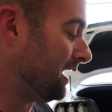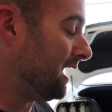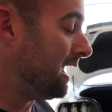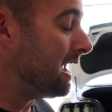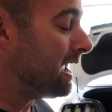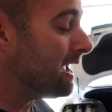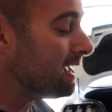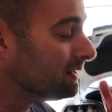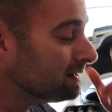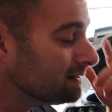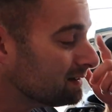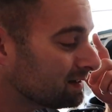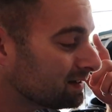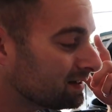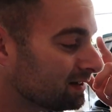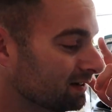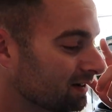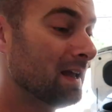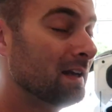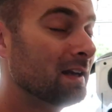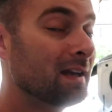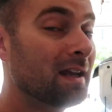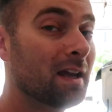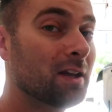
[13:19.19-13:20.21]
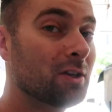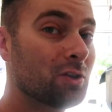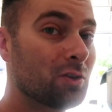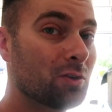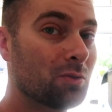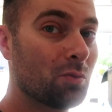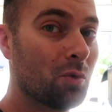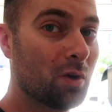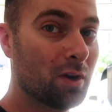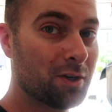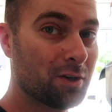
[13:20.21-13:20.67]
And in case
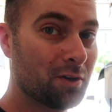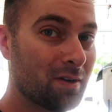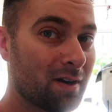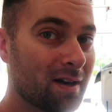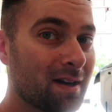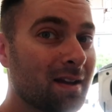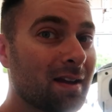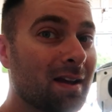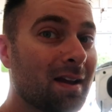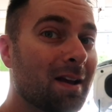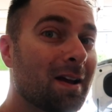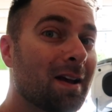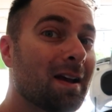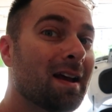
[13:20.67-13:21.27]
you're wondering,